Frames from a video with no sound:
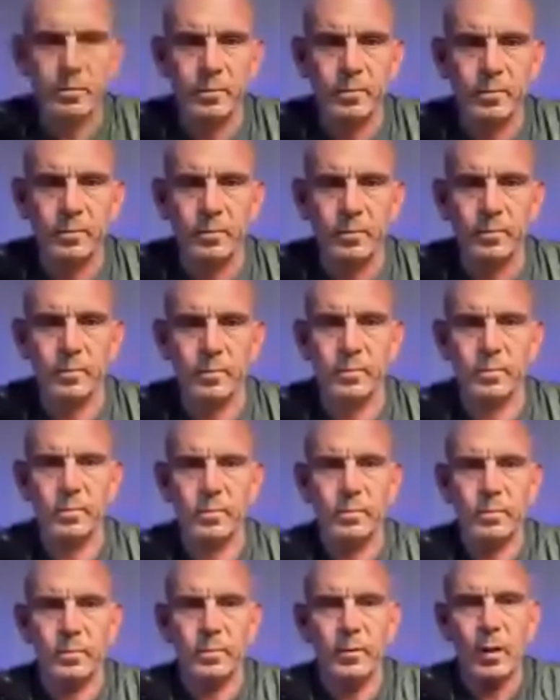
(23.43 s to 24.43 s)
Today
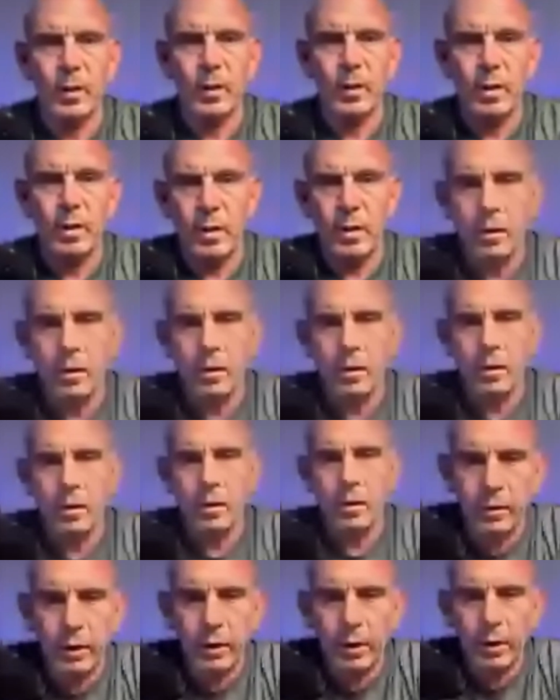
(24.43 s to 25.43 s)
marks the beginning
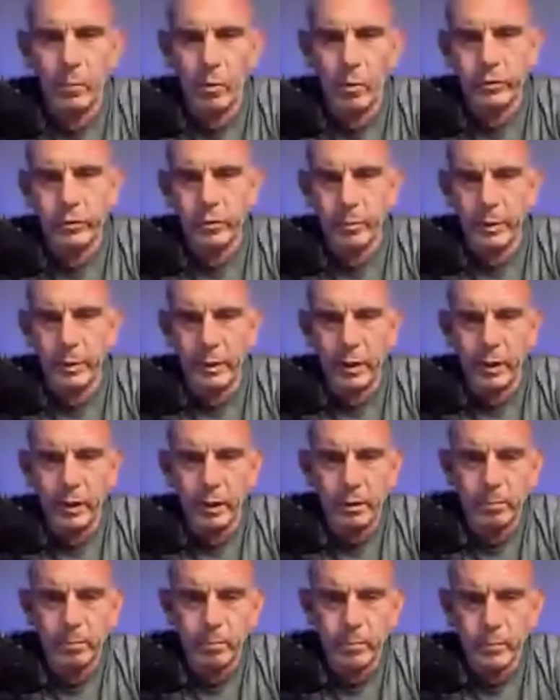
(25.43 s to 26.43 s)
of the
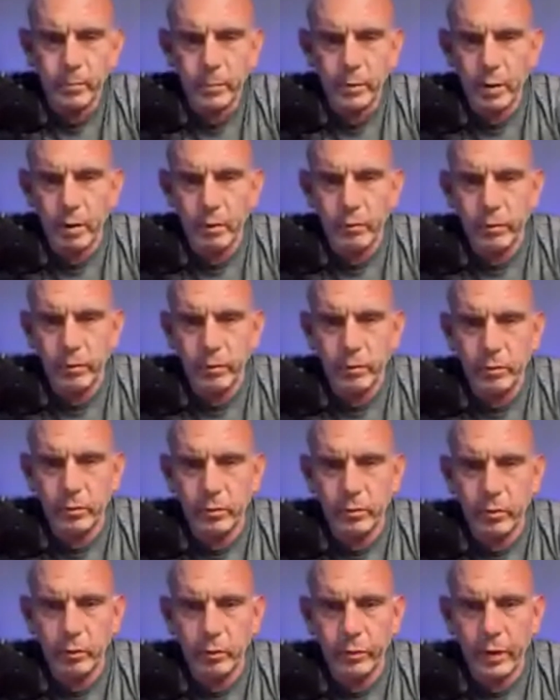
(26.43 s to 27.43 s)

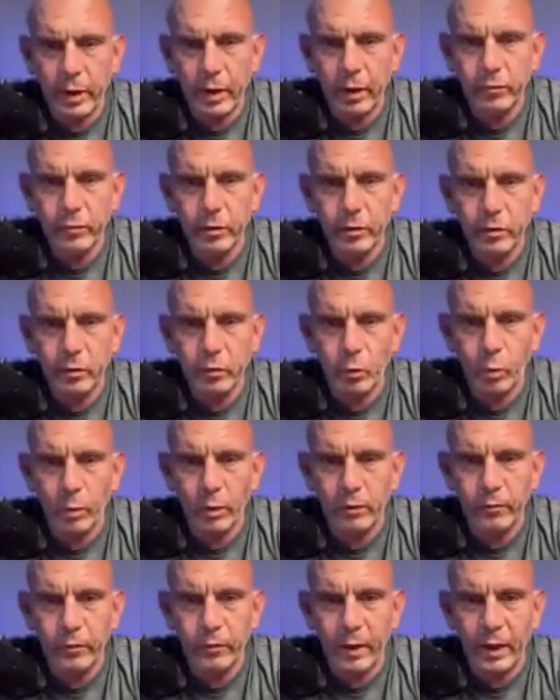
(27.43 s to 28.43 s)
2025
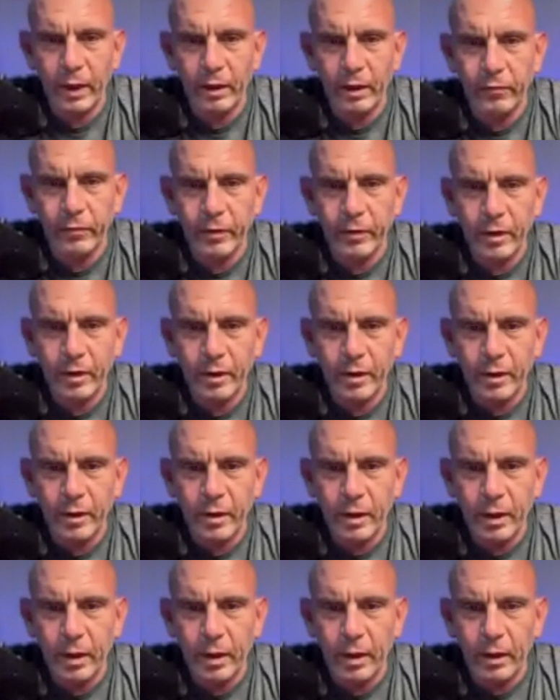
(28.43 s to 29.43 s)
National Police
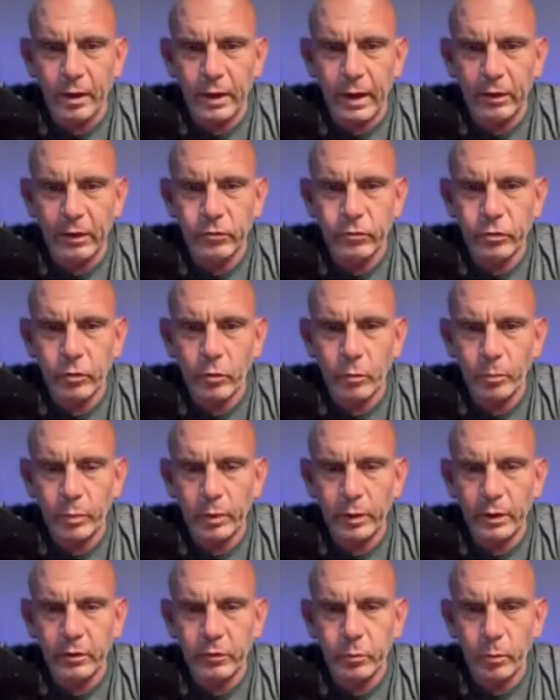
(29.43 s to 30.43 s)
Week,
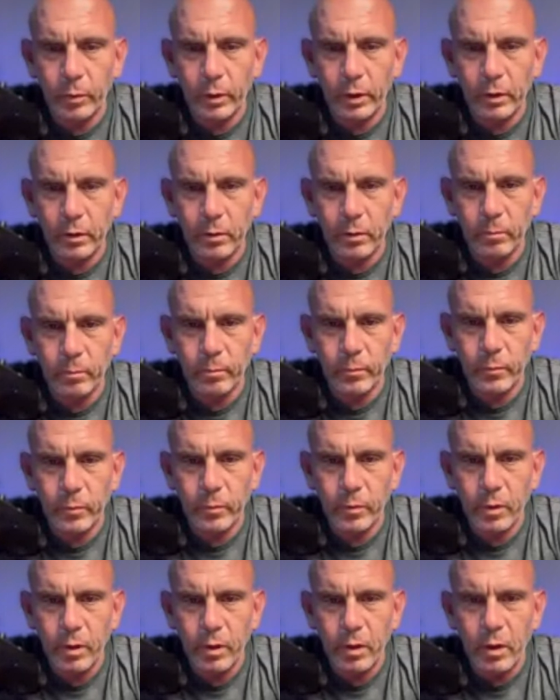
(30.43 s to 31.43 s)
where we honor
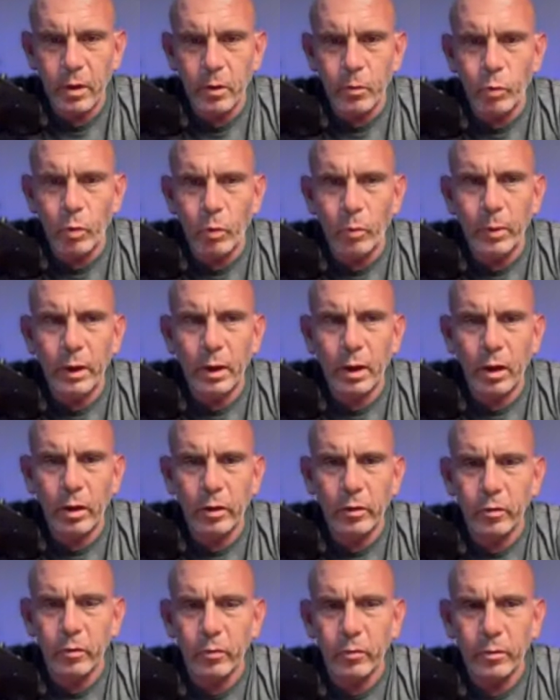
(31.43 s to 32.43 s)
the men and
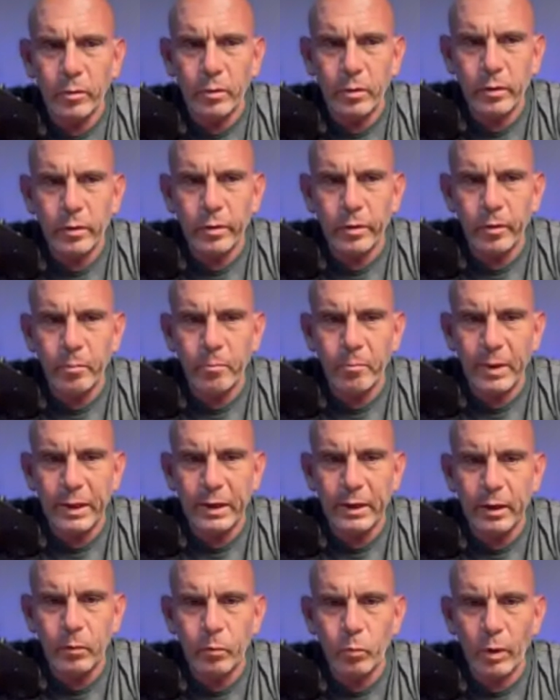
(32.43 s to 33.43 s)
women
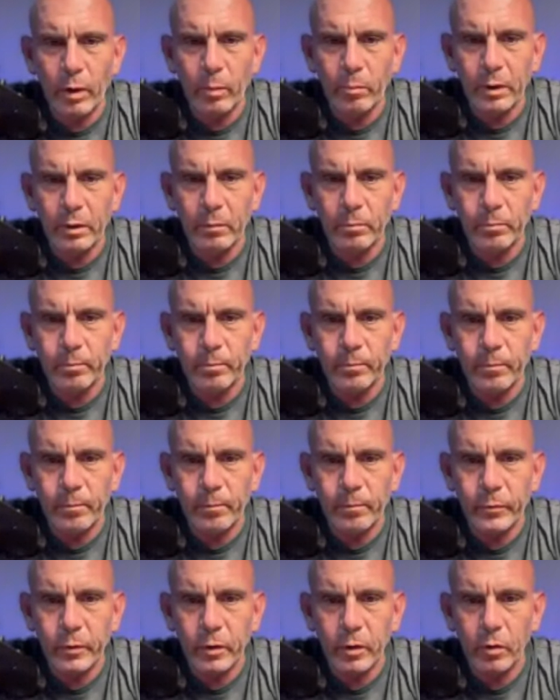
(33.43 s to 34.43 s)
who serve
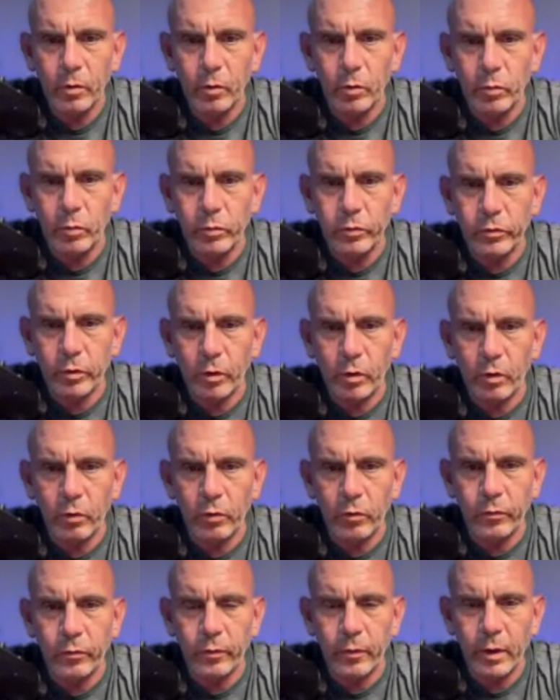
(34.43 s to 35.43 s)
our
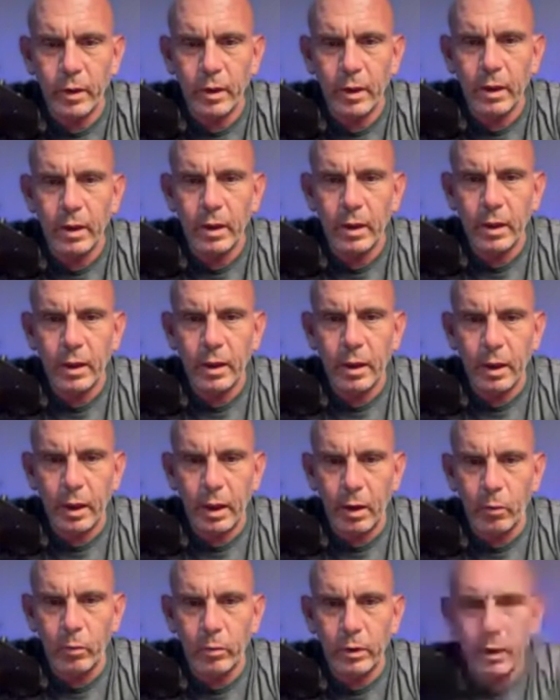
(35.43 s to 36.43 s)
nation as
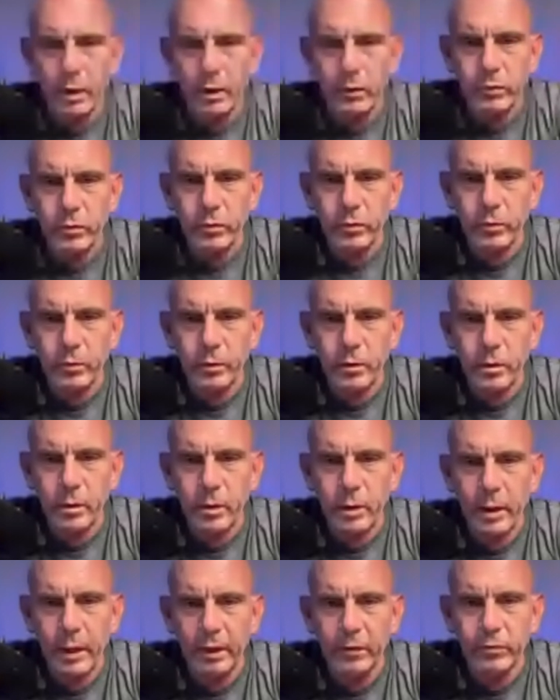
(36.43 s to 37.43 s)
American law
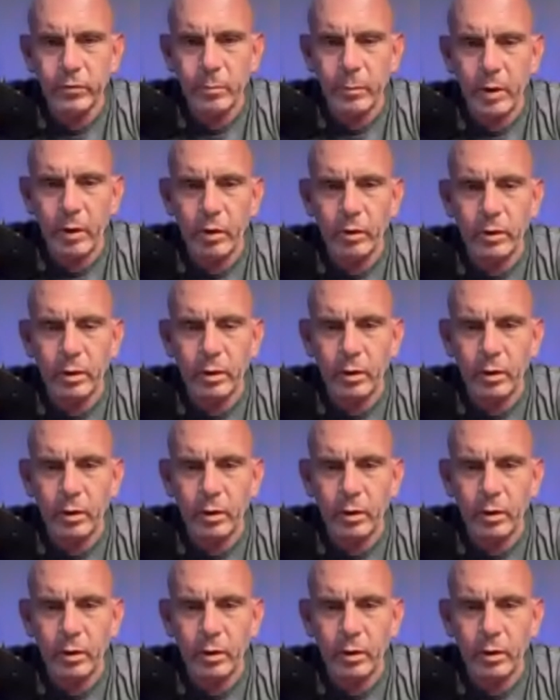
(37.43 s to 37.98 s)
enforcement officers.